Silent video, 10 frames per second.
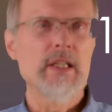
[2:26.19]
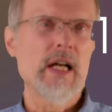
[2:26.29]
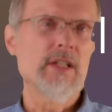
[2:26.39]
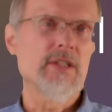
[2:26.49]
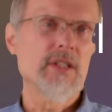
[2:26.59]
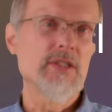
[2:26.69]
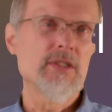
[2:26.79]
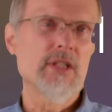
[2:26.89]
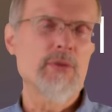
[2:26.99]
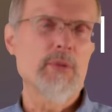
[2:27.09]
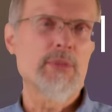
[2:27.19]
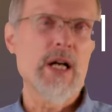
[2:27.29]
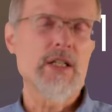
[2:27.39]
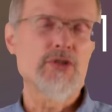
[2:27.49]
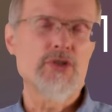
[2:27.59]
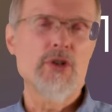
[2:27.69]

that continuing practice.